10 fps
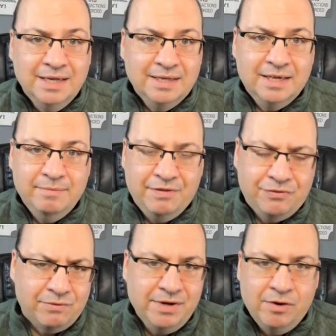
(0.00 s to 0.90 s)
Kim had
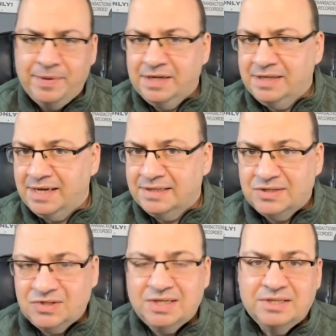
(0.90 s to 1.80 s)
three opening day and
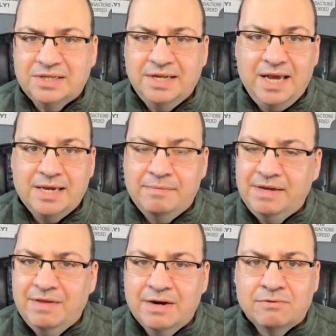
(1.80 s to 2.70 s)
six today. I
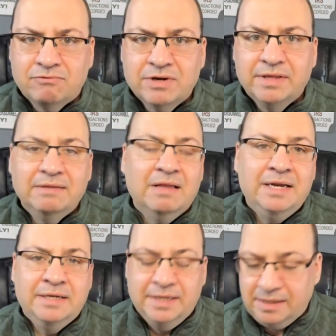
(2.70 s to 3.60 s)
mean, they're really
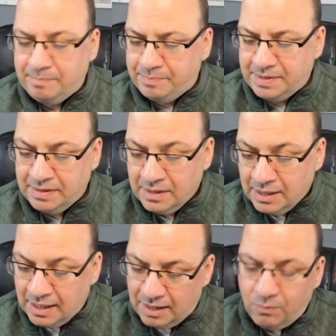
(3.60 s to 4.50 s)
lighting it up. Uh,
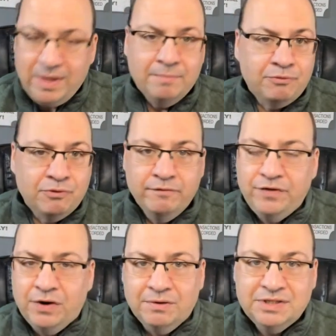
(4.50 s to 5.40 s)
uh, we improved
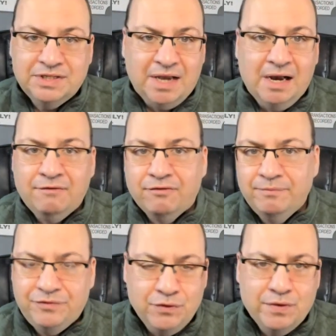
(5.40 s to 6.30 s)
our stock
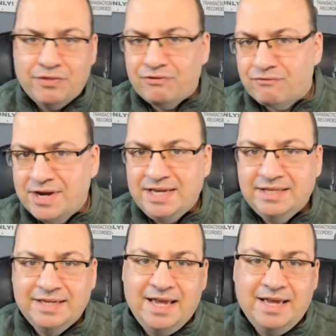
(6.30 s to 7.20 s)
from two to three
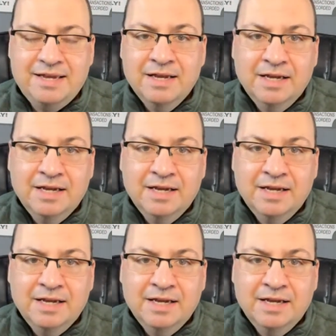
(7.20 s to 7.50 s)
today.